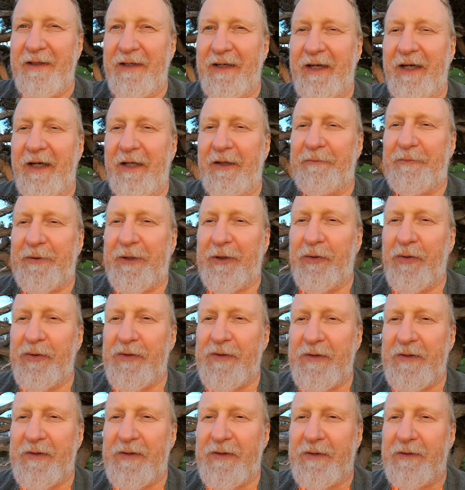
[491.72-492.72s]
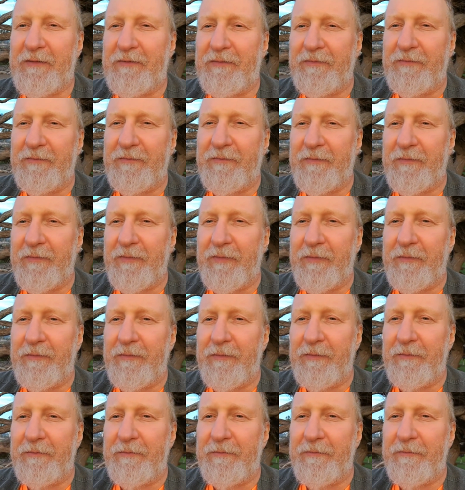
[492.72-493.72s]
and produces
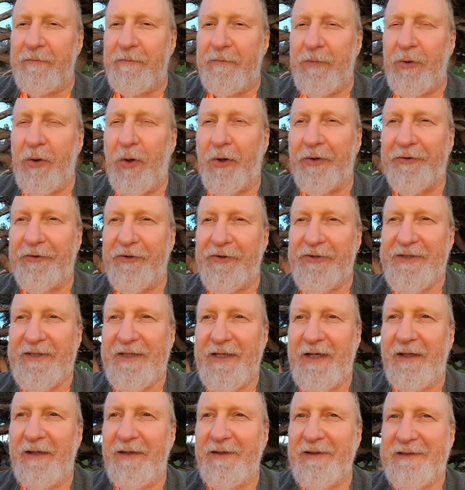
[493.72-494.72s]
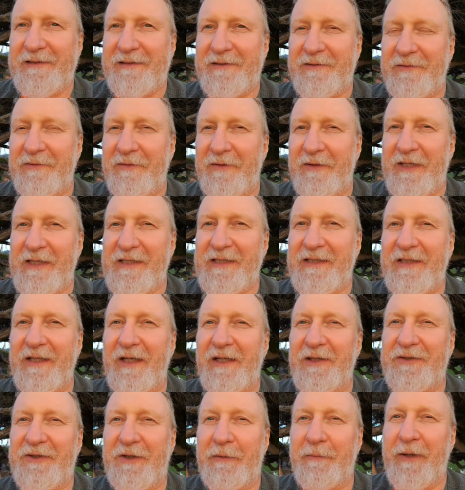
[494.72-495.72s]
daughter cells, the
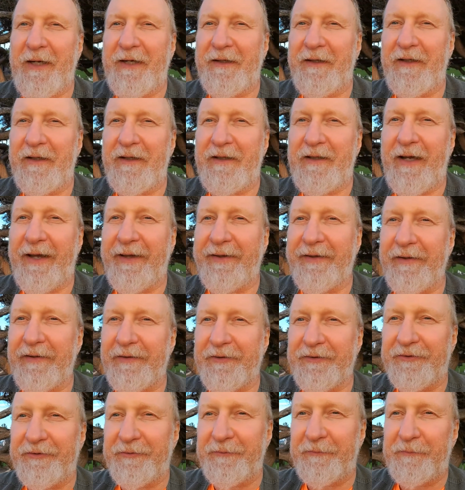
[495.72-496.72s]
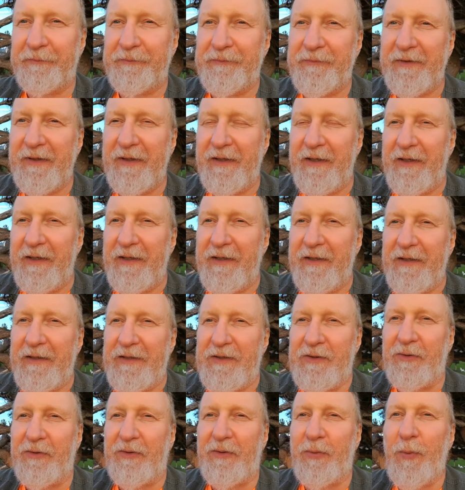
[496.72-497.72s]
cells remain entangled.
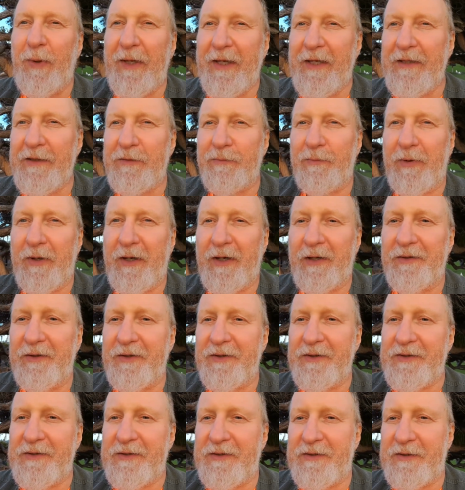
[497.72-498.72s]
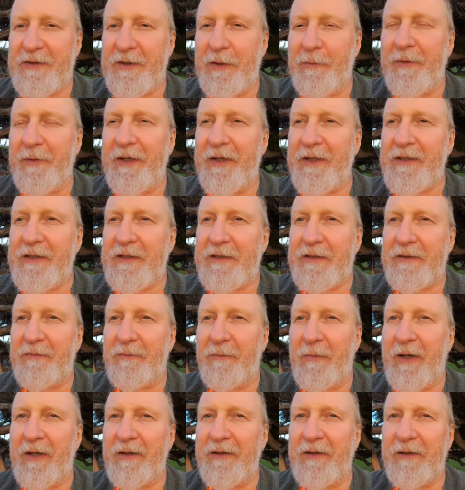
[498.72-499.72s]
So twins, brothers, siblings,
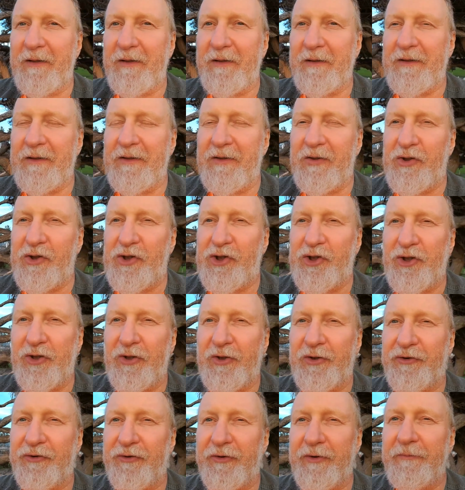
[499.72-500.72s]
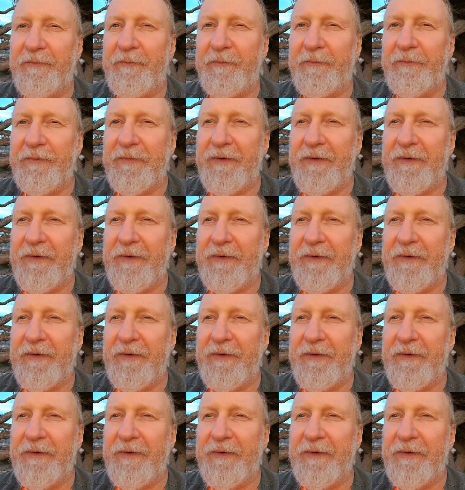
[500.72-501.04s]
mother and children,